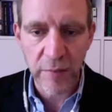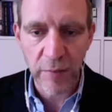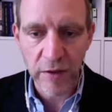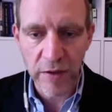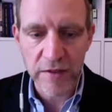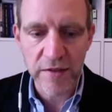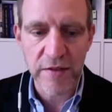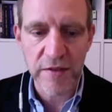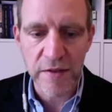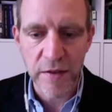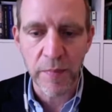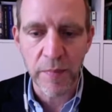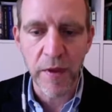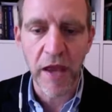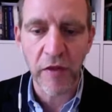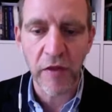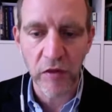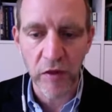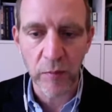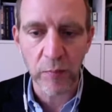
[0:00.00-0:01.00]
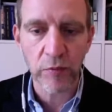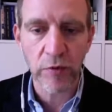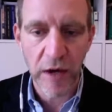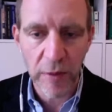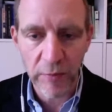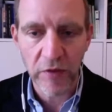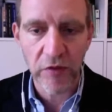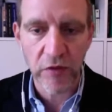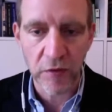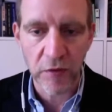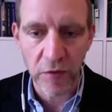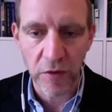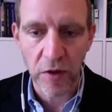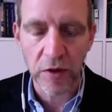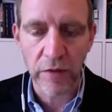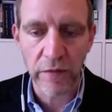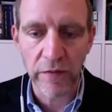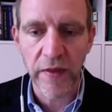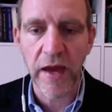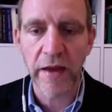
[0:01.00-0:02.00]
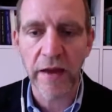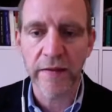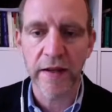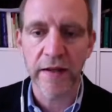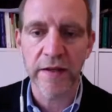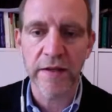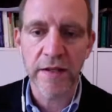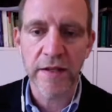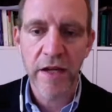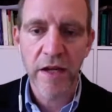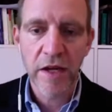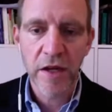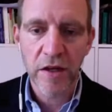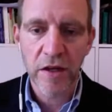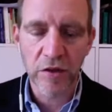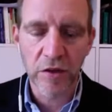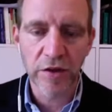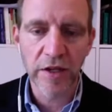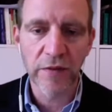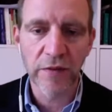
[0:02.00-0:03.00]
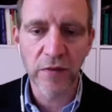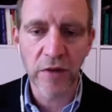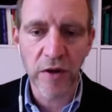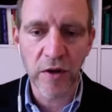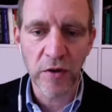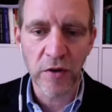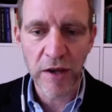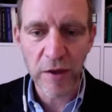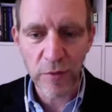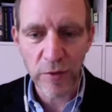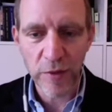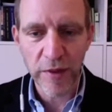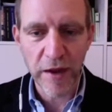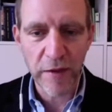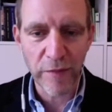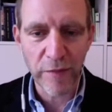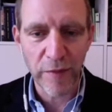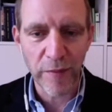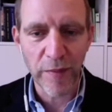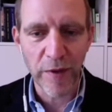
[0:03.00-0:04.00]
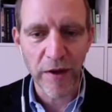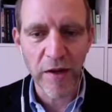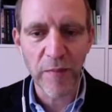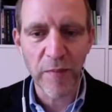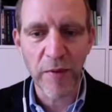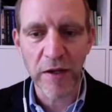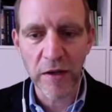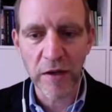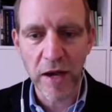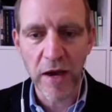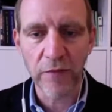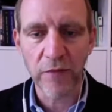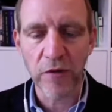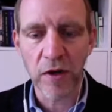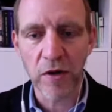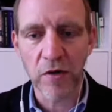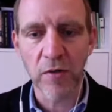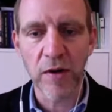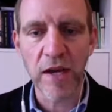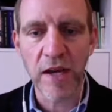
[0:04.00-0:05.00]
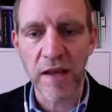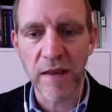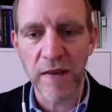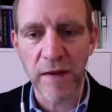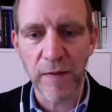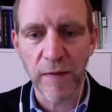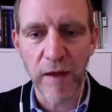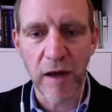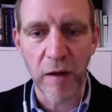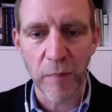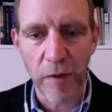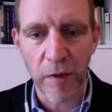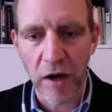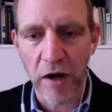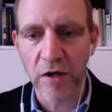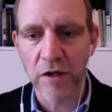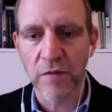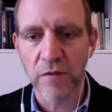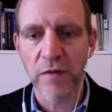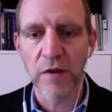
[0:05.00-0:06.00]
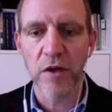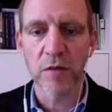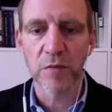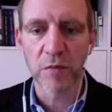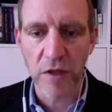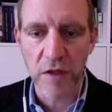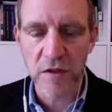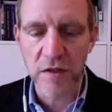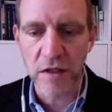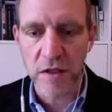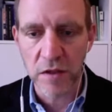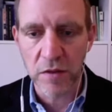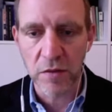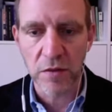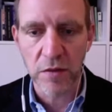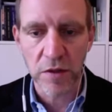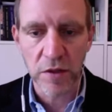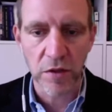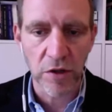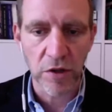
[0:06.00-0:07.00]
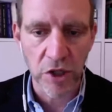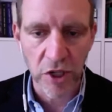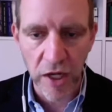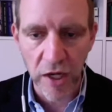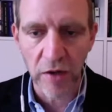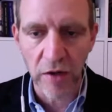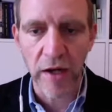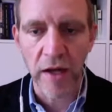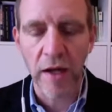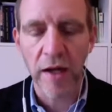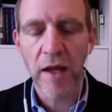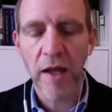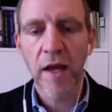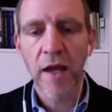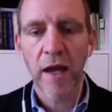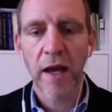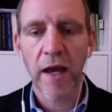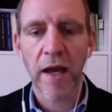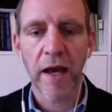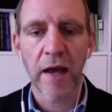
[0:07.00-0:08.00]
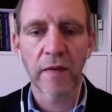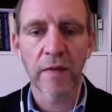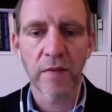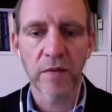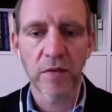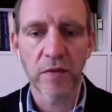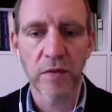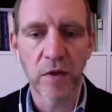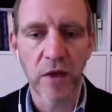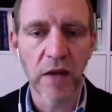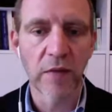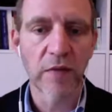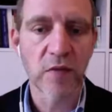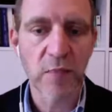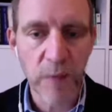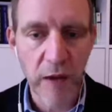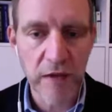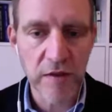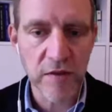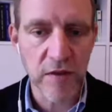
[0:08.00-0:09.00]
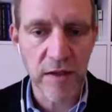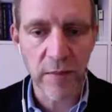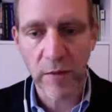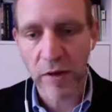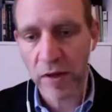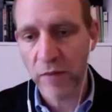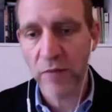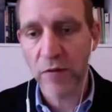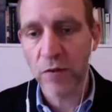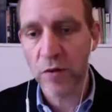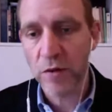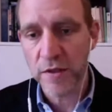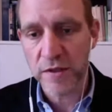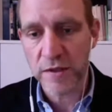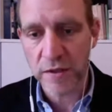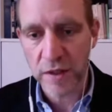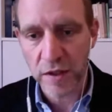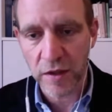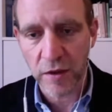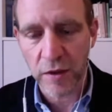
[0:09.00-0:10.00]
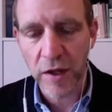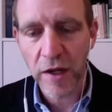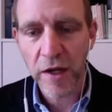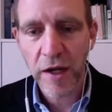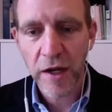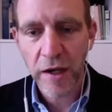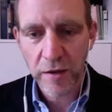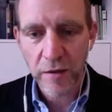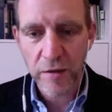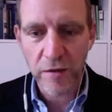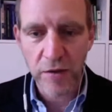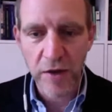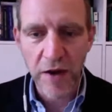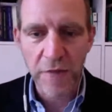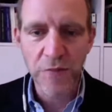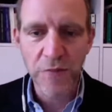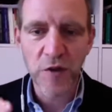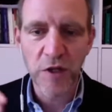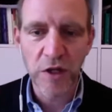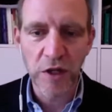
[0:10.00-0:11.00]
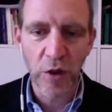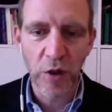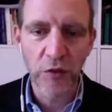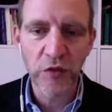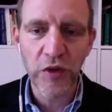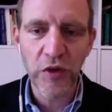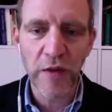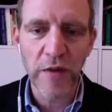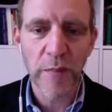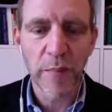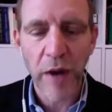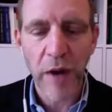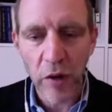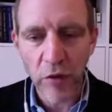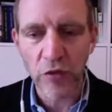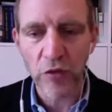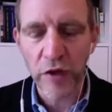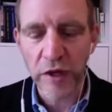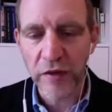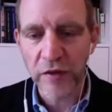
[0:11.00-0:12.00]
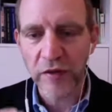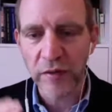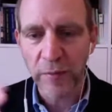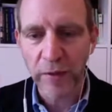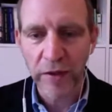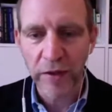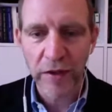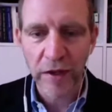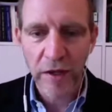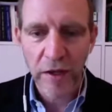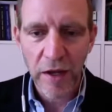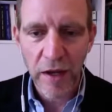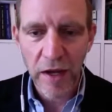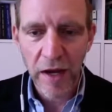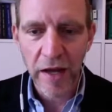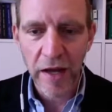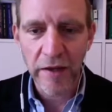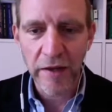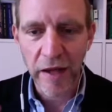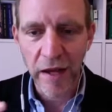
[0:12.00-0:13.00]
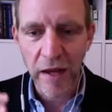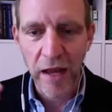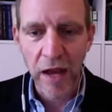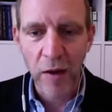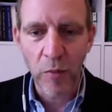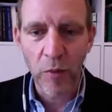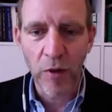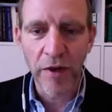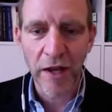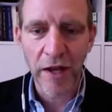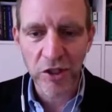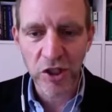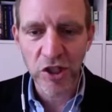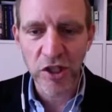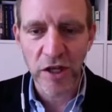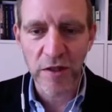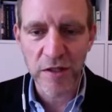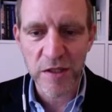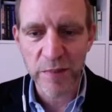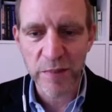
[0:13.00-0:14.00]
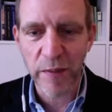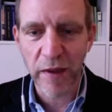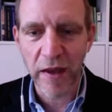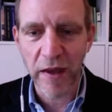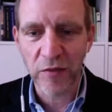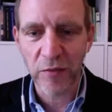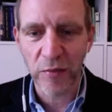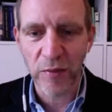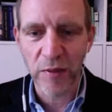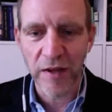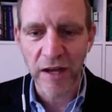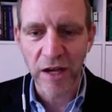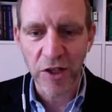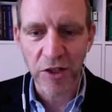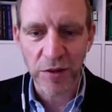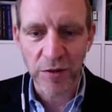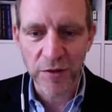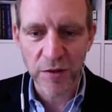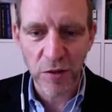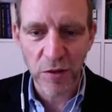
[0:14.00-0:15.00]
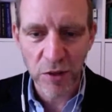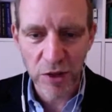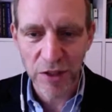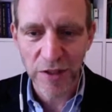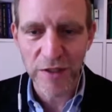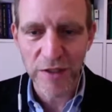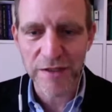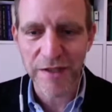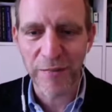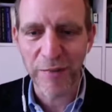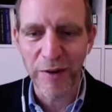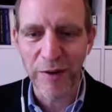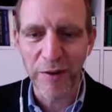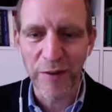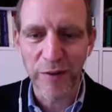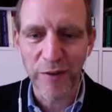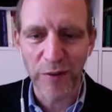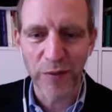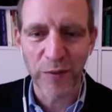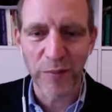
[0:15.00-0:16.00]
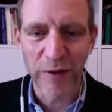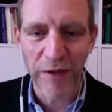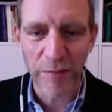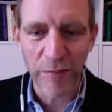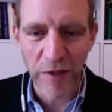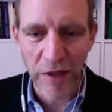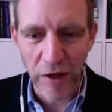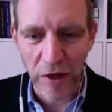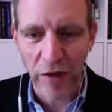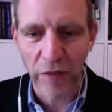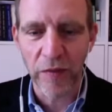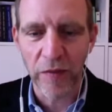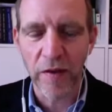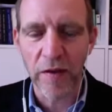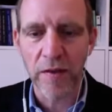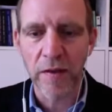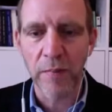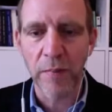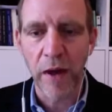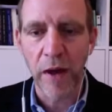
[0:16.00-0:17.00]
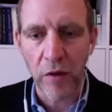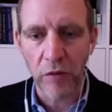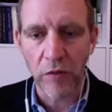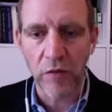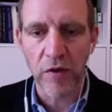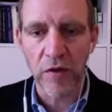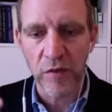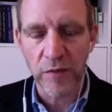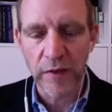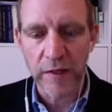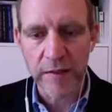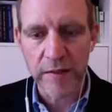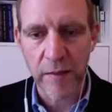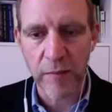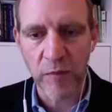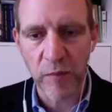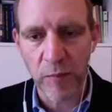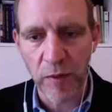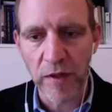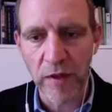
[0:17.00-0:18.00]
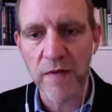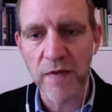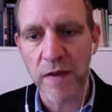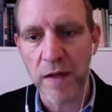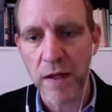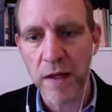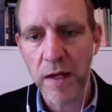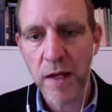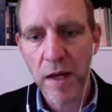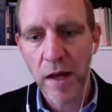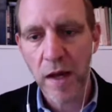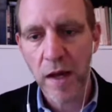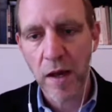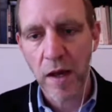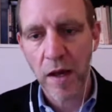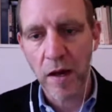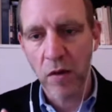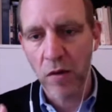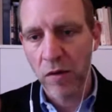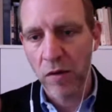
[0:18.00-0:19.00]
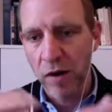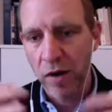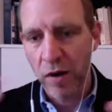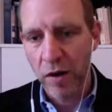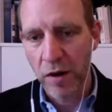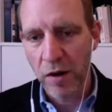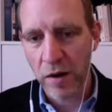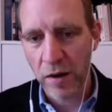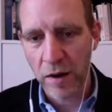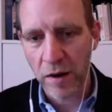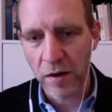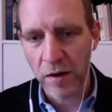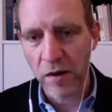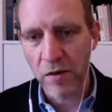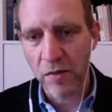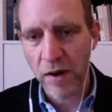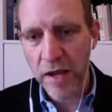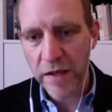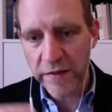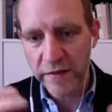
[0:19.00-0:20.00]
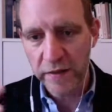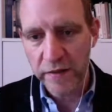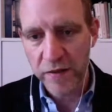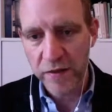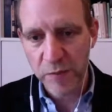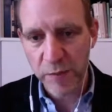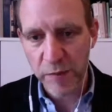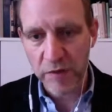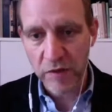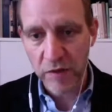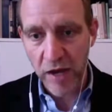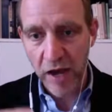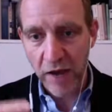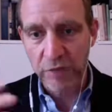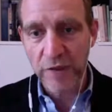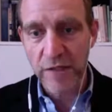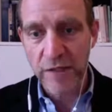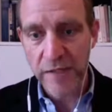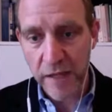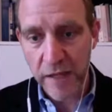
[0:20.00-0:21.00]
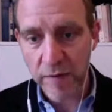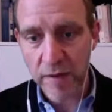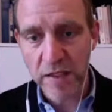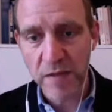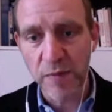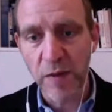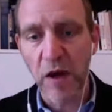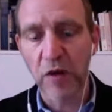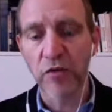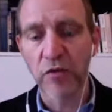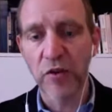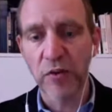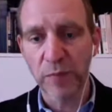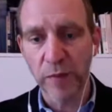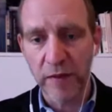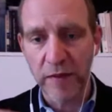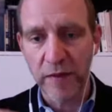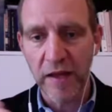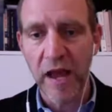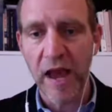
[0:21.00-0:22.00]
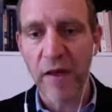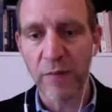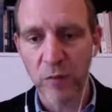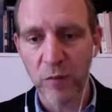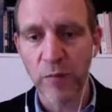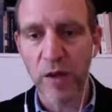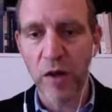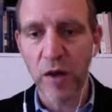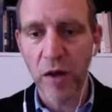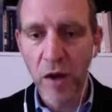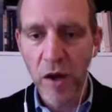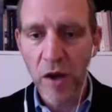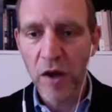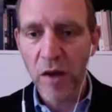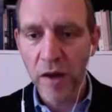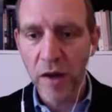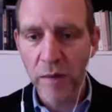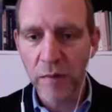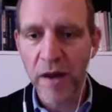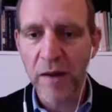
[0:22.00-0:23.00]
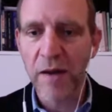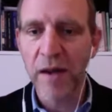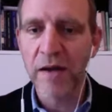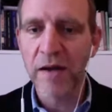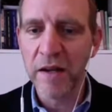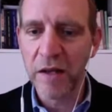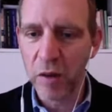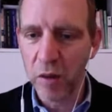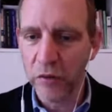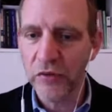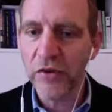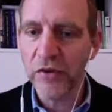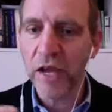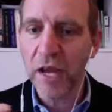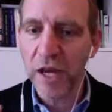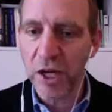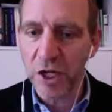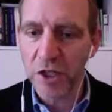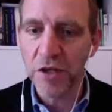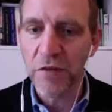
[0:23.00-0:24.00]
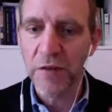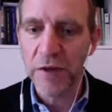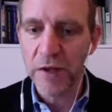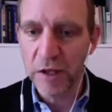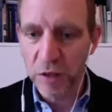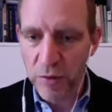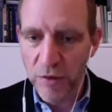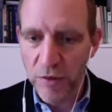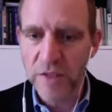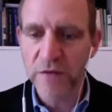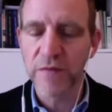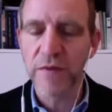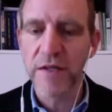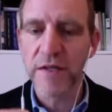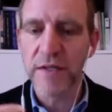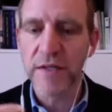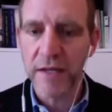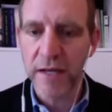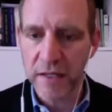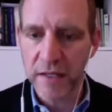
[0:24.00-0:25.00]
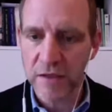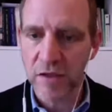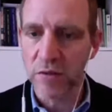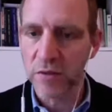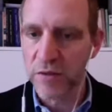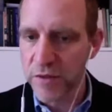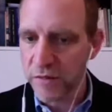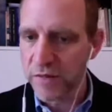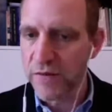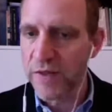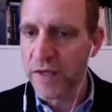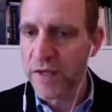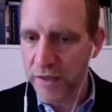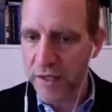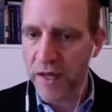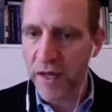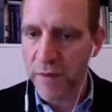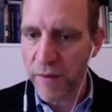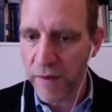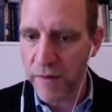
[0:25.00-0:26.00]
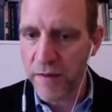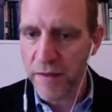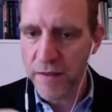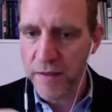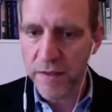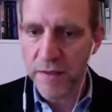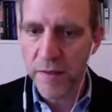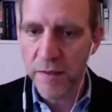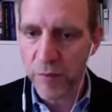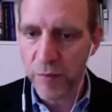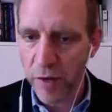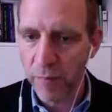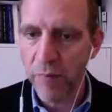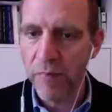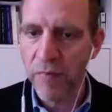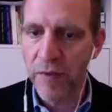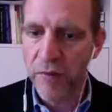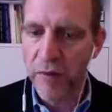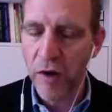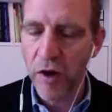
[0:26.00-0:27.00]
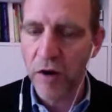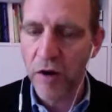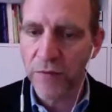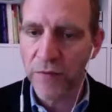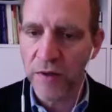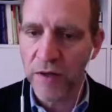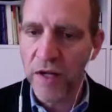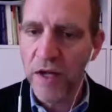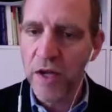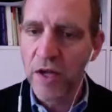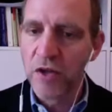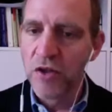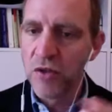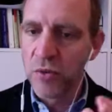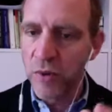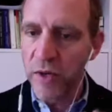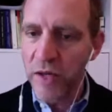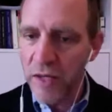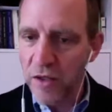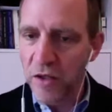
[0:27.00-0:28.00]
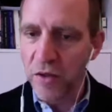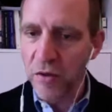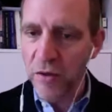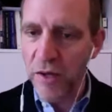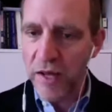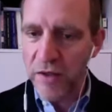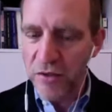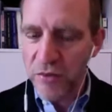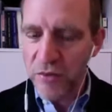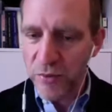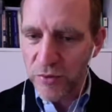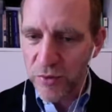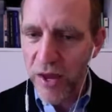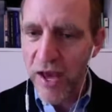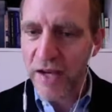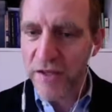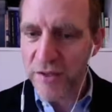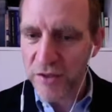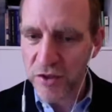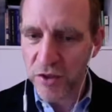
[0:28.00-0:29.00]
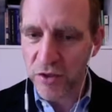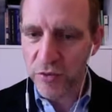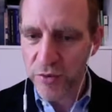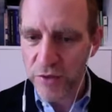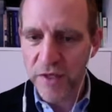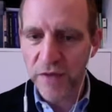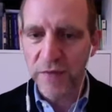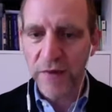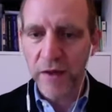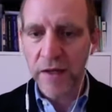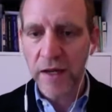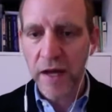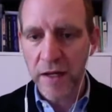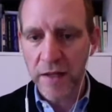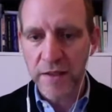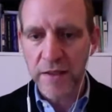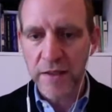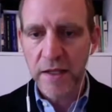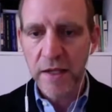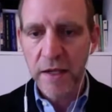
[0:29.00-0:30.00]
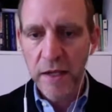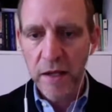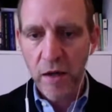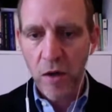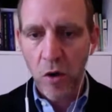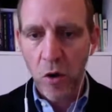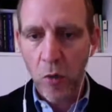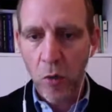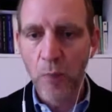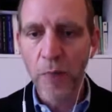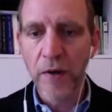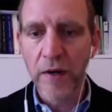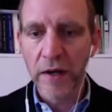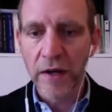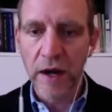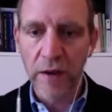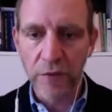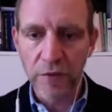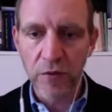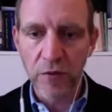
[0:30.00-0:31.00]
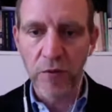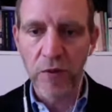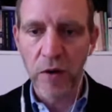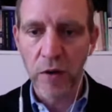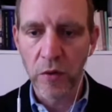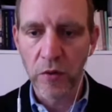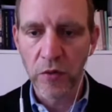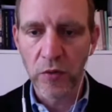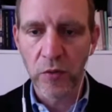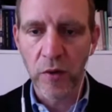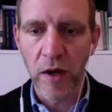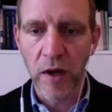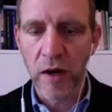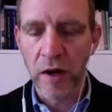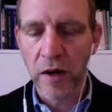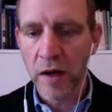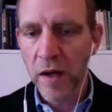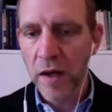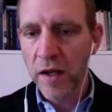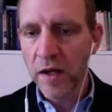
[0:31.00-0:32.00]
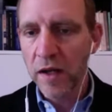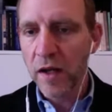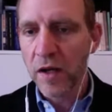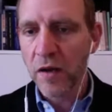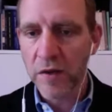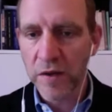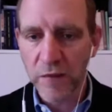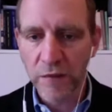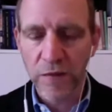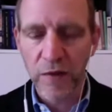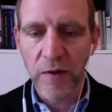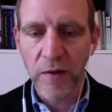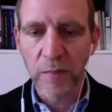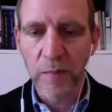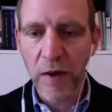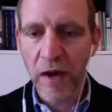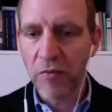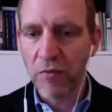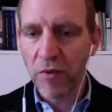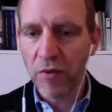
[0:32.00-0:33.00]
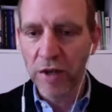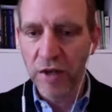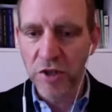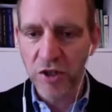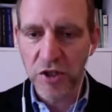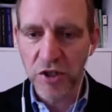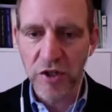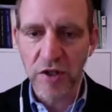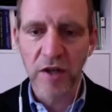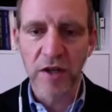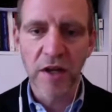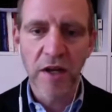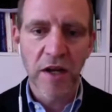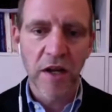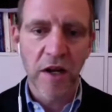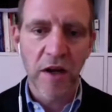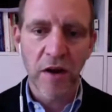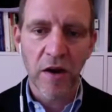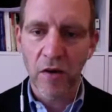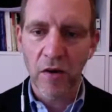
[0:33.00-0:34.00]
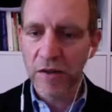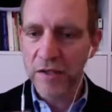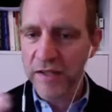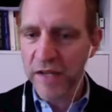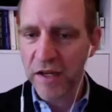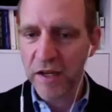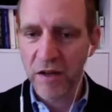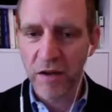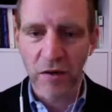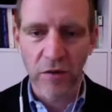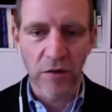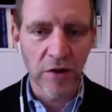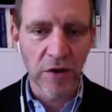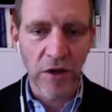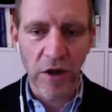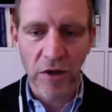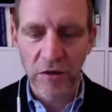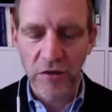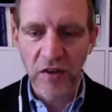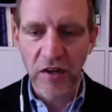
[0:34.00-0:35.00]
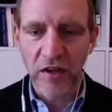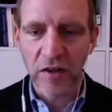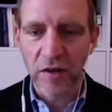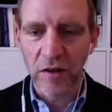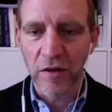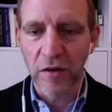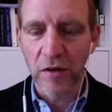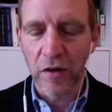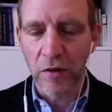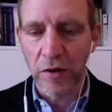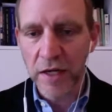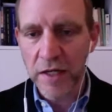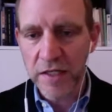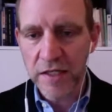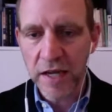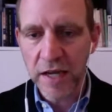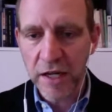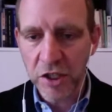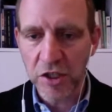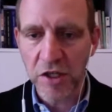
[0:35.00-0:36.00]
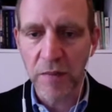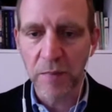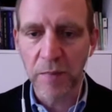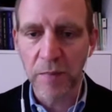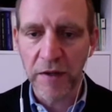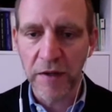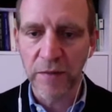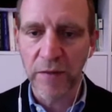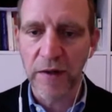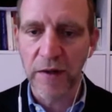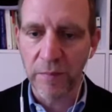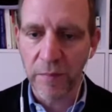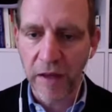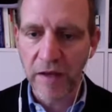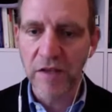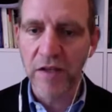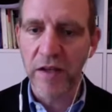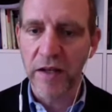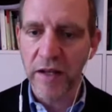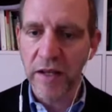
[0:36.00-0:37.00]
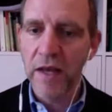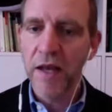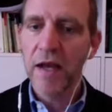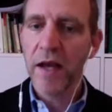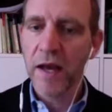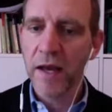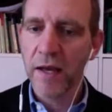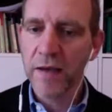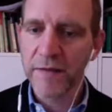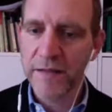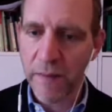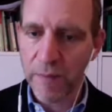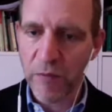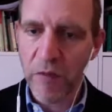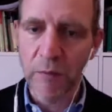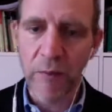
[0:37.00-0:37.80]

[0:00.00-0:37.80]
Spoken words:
I mean, this is the basic premise of all of that you don't have to agree with everybody, but you have to agree that they are part of the community you're sharing, and you give space to them. And of course, you know, you have to negotiate the boundaries. I mean, I will not share space with a National Socialist. I mean, this is for me beyond the boundaries of acceptability or a racist, but you have to set these boundaries, but they have to be a negotiation of inclusiveness and exclusiveness. And I think this is the problem, that they're often too exclusive and not open enough to those who are, you know, different by religion or secular or non-secular orientation, but fundamentally accept the